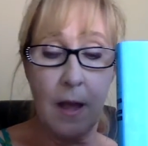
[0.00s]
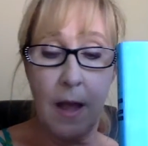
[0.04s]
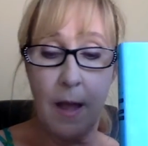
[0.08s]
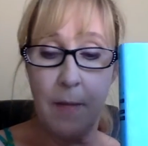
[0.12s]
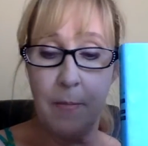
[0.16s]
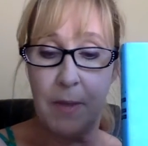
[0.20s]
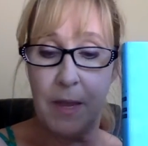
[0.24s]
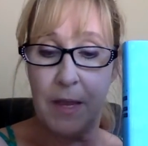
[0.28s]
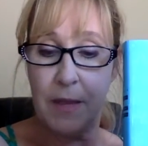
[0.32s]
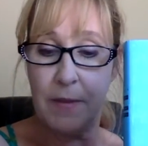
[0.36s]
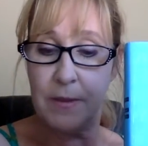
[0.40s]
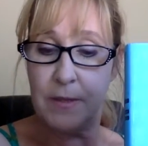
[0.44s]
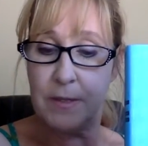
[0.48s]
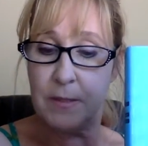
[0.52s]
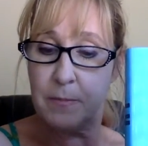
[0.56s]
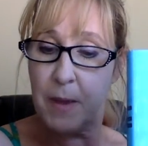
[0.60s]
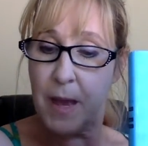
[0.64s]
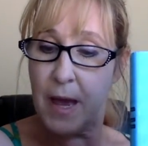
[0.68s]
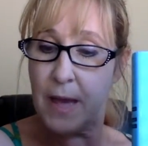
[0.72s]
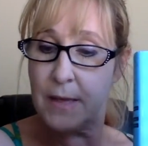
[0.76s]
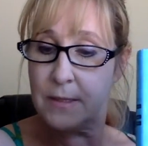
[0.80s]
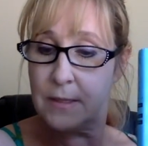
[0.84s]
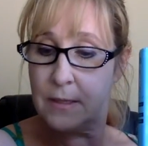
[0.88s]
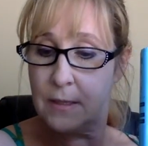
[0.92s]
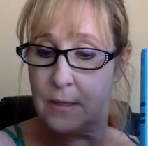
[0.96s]
I picked this
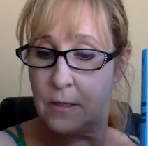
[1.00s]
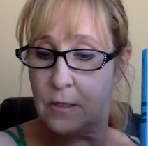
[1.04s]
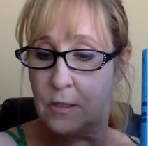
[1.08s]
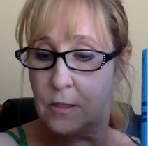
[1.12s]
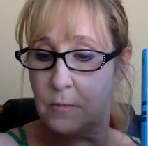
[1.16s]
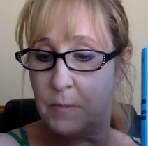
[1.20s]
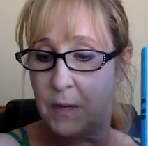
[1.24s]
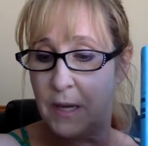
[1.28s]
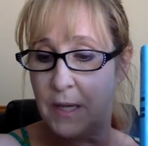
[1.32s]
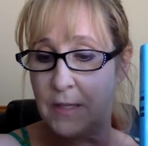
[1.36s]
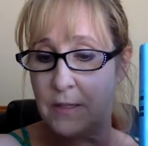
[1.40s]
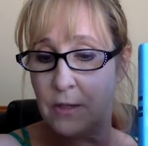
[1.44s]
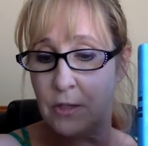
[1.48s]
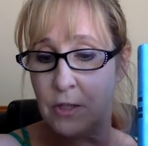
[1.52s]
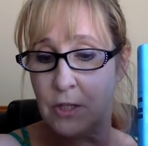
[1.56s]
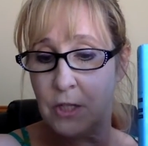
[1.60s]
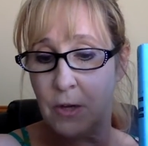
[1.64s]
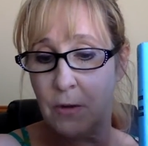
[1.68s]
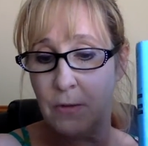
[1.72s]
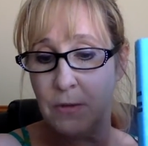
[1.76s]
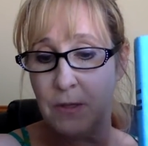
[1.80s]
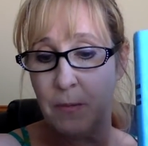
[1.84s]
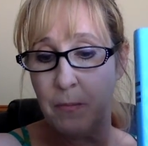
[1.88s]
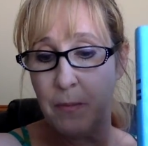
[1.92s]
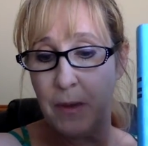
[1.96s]
passage because it
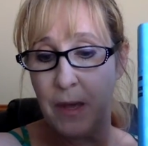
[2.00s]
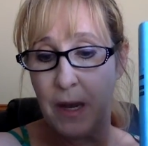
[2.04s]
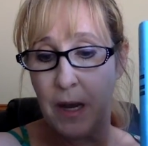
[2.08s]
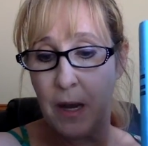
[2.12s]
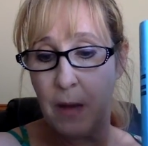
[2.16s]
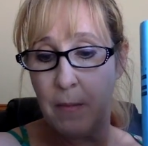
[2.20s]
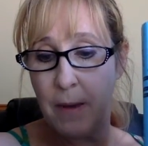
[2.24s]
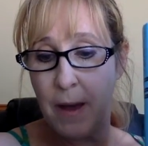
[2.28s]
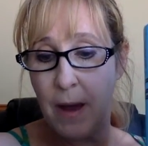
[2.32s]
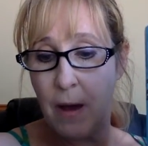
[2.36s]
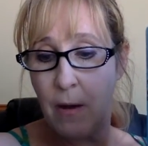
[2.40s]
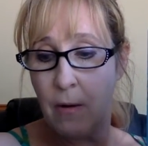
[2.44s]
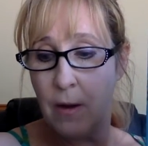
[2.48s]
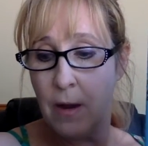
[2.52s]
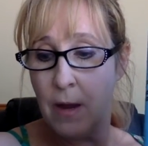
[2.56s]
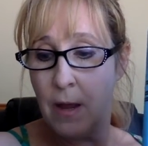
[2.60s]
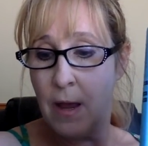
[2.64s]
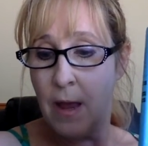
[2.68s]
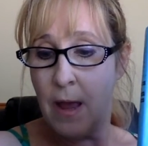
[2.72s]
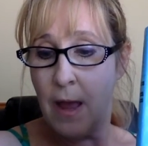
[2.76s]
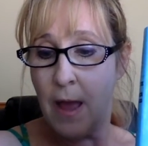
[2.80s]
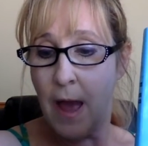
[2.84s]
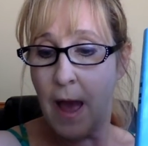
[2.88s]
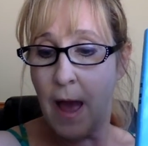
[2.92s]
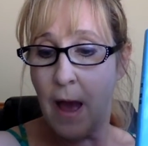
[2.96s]
shows a bit about
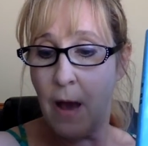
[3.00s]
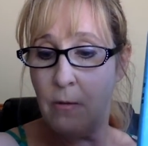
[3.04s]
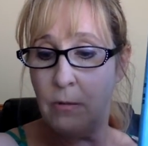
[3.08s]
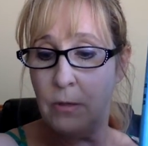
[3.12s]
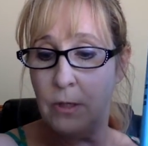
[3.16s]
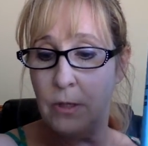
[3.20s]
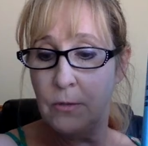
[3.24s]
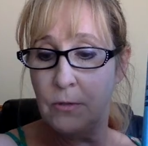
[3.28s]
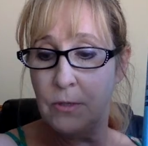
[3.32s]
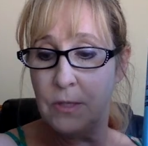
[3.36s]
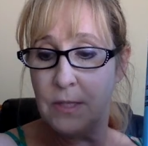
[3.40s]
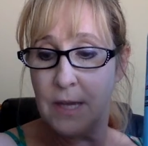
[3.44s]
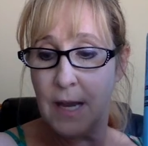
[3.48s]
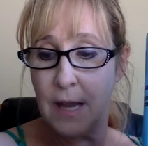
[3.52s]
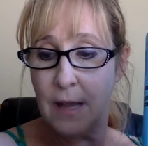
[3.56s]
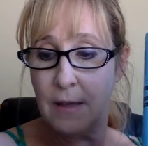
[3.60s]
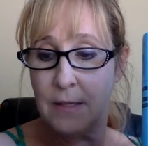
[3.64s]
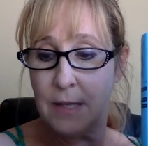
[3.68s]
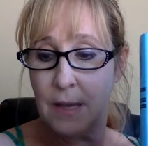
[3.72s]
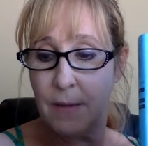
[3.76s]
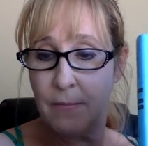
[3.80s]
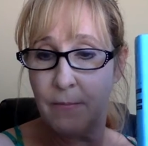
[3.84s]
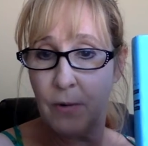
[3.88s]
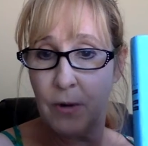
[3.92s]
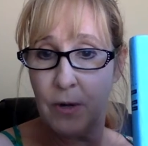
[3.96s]
how Lu
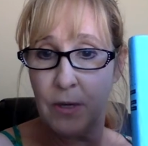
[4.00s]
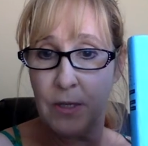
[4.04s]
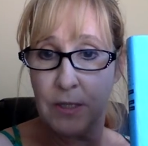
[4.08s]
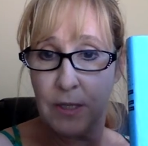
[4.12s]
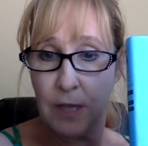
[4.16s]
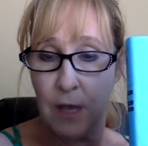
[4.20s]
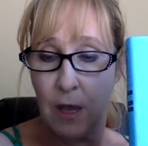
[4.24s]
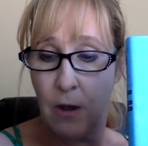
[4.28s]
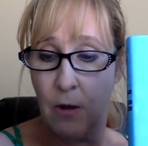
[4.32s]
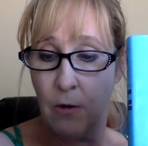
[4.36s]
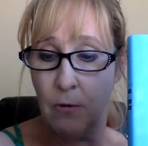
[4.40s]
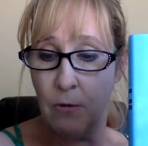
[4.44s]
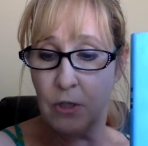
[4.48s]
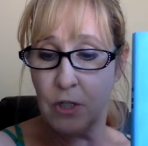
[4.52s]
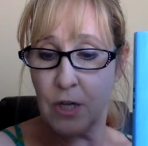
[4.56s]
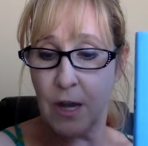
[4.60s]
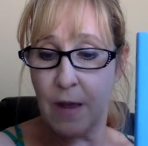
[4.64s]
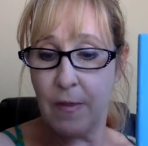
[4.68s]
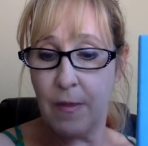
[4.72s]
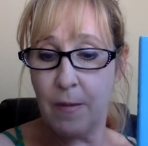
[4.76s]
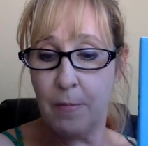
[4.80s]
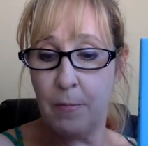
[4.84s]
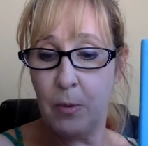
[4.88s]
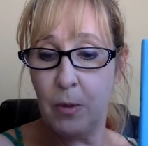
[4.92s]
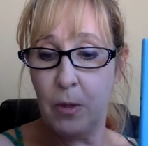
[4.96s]
stands up for his coach
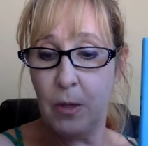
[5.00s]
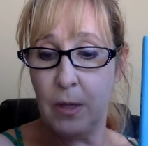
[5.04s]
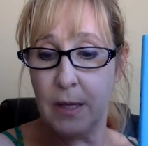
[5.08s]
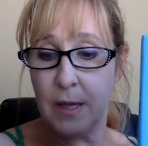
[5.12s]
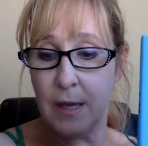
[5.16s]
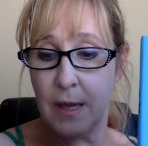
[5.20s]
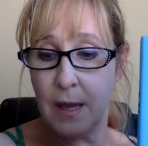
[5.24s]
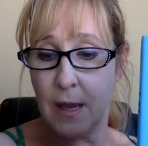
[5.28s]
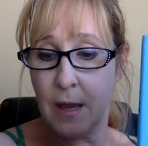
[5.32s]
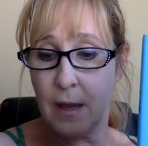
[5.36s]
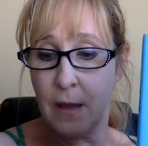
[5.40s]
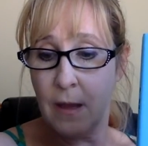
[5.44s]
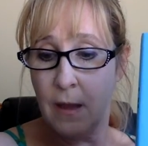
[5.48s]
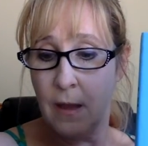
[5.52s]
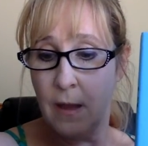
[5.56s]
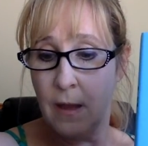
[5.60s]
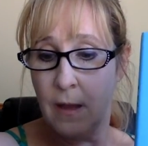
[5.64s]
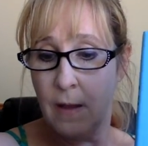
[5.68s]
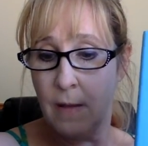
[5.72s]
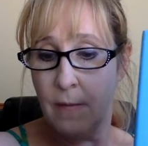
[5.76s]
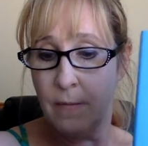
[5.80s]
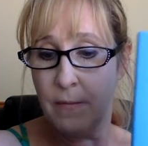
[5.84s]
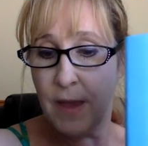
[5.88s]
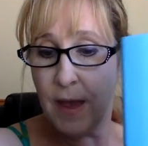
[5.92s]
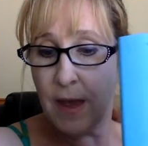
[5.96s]
and the bullying
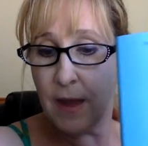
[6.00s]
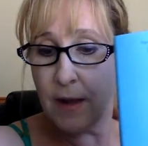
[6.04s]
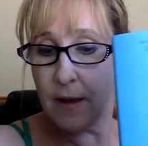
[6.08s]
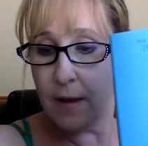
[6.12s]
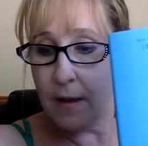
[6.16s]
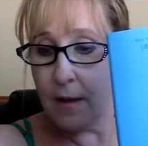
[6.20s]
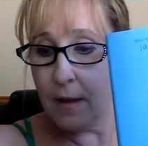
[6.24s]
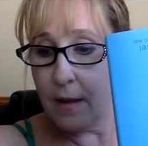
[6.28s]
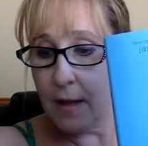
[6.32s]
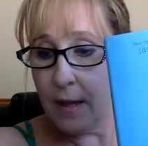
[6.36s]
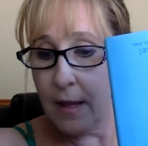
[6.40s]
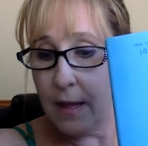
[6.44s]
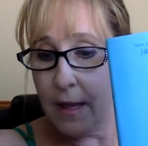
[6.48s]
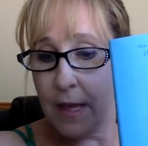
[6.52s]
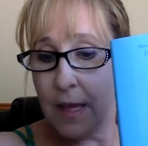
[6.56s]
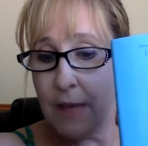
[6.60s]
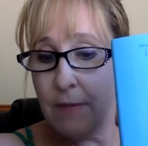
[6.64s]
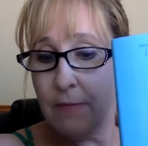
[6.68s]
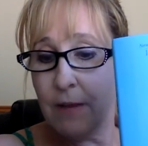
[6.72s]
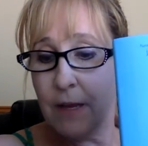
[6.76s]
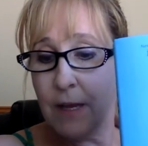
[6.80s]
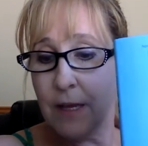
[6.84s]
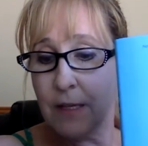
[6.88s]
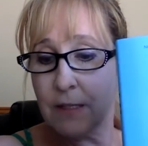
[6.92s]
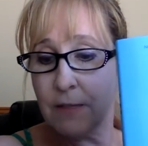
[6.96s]
that
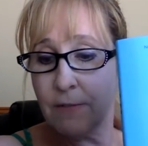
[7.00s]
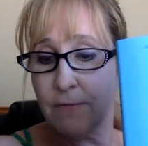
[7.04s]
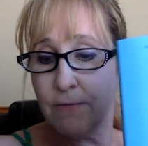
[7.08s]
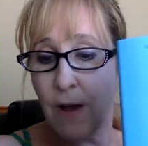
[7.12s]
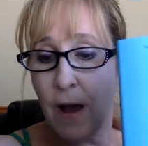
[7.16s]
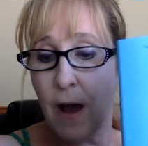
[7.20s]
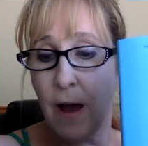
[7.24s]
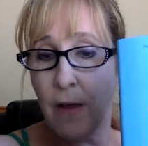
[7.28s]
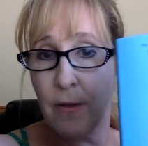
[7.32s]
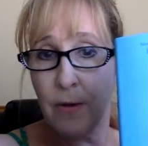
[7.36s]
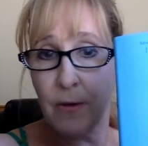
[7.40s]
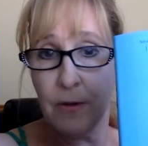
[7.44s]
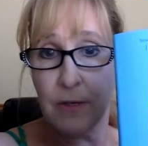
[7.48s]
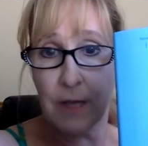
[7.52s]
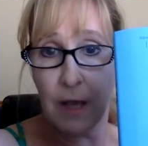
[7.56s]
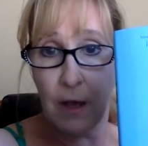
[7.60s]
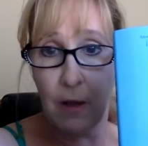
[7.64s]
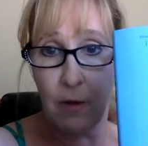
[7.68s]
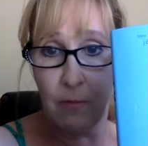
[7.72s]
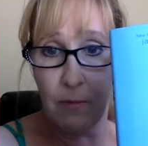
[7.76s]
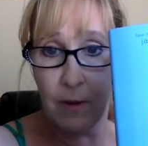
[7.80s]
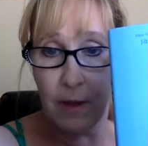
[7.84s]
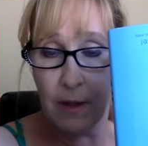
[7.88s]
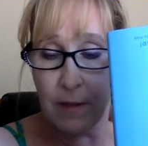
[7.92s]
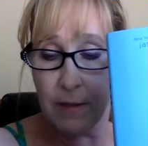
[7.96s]
even his father
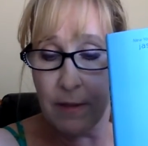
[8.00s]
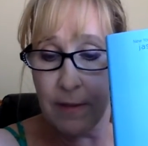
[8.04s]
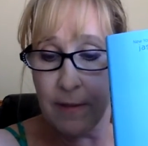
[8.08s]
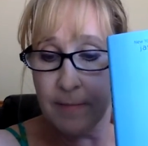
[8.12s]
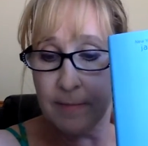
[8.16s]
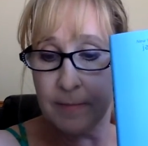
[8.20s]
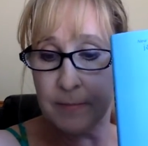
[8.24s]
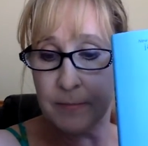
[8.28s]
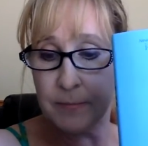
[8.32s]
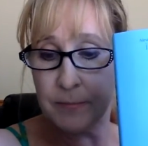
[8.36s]
dealt with.